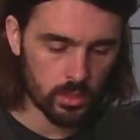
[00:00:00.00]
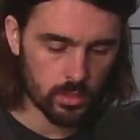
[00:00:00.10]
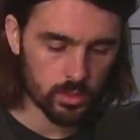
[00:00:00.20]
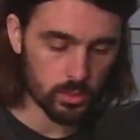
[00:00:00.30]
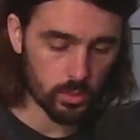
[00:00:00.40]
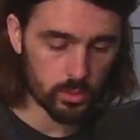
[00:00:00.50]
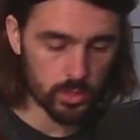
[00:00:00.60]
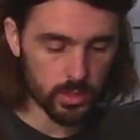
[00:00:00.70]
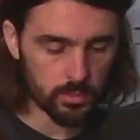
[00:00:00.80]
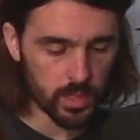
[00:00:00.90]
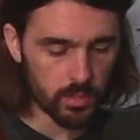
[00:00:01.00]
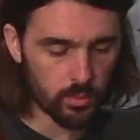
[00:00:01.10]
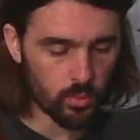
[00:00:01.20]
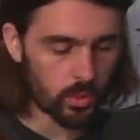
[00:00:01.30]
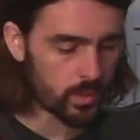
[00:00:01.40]
Seroja had met
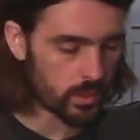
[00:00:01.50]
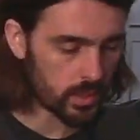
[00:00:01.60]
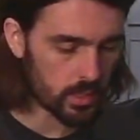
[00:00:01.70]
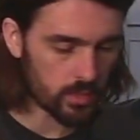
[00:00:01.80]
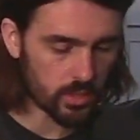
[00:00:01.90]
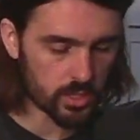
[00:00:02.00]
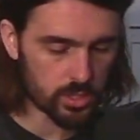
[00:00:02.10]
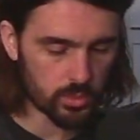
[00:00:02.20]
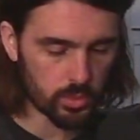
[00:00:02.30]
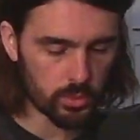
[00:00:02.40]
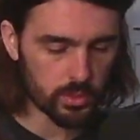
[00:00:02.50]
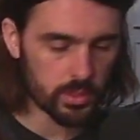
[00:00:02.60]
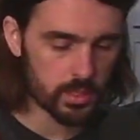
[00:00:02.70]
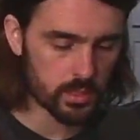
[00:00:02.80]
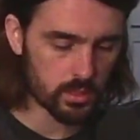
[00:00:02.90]
him one day in the vestibule and
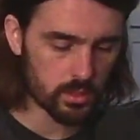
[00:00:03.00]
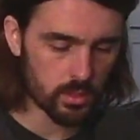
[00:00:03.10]
listened,